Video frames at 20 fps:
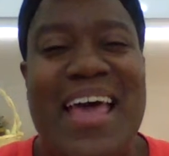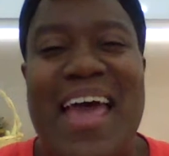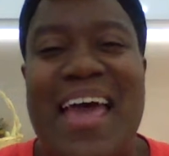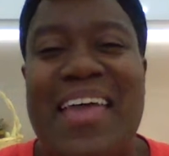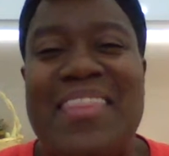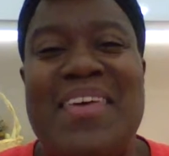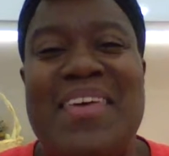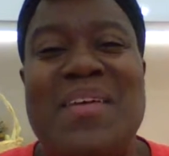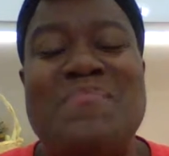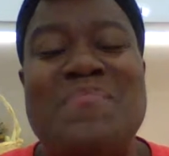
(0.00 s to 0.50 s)

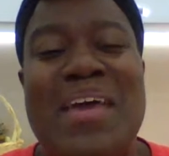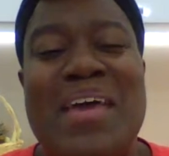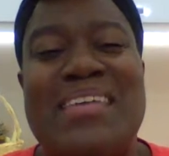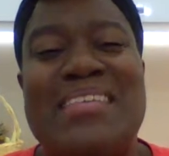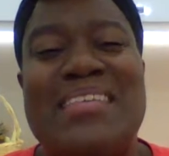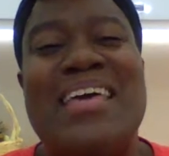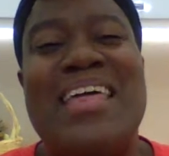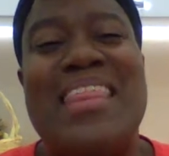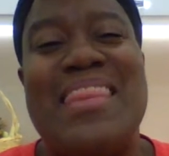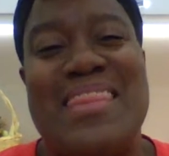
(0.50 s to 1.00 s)
and the
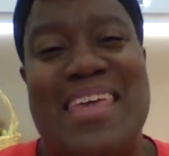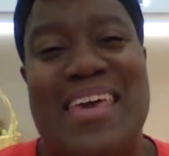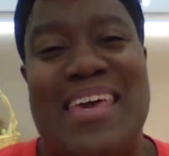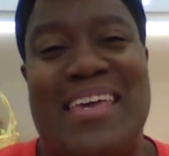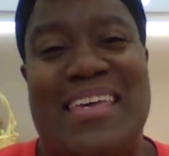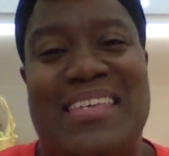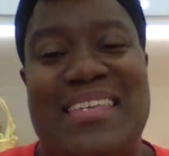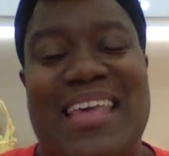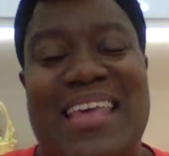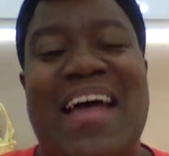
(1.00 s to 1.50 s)
amazing
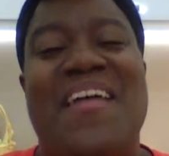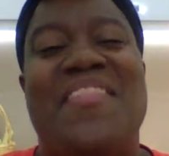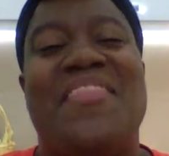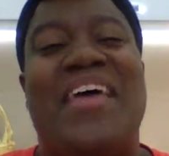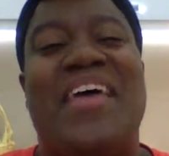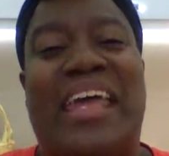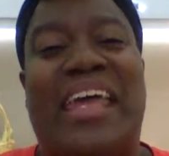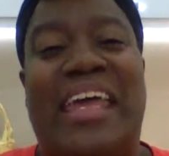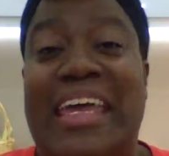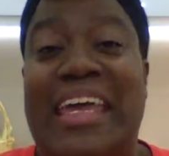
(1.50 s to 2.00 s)
things
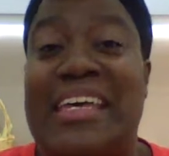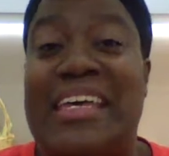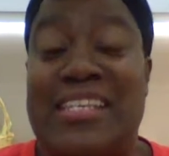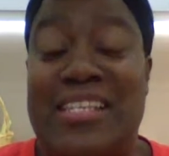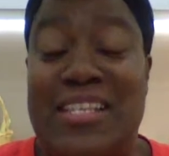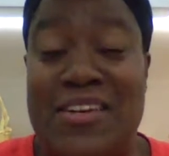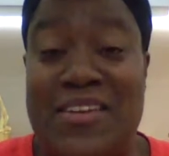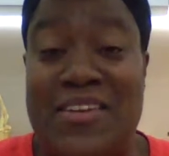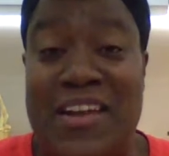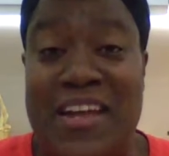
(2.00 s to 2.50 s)
that he is
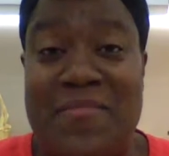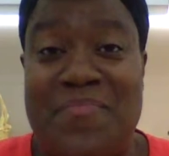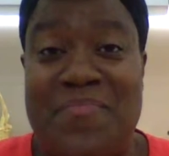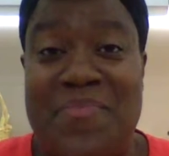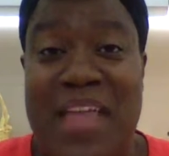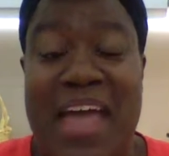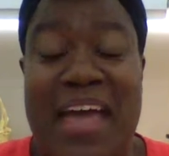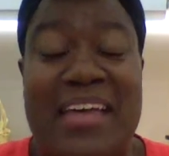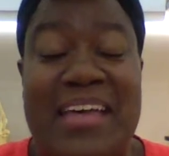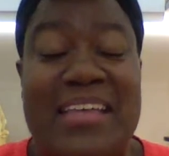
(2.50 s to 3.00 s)
learning
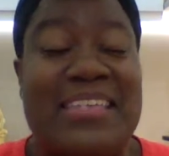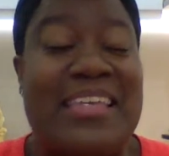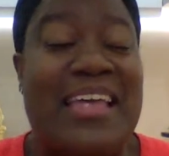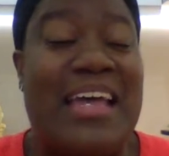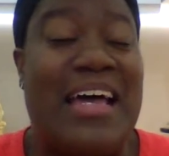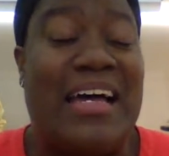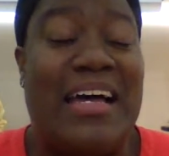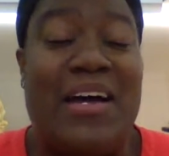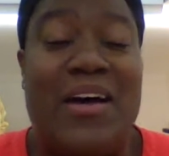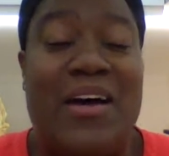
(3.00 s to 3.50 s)
as
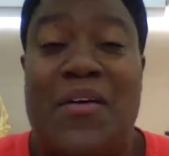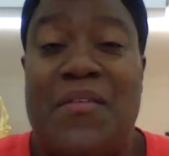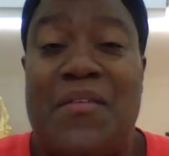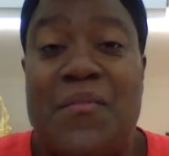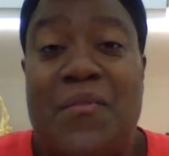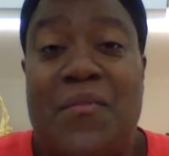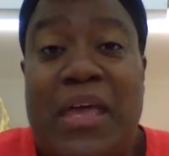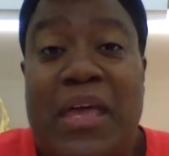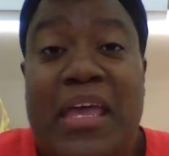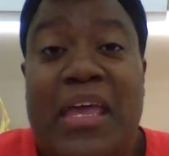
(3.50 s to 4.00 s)

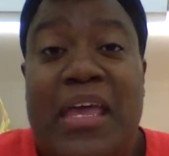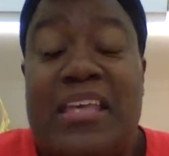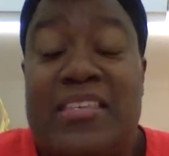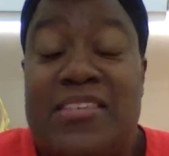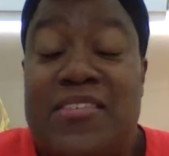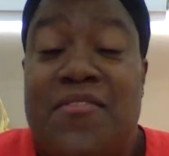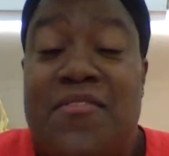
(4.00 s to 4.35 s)
we as a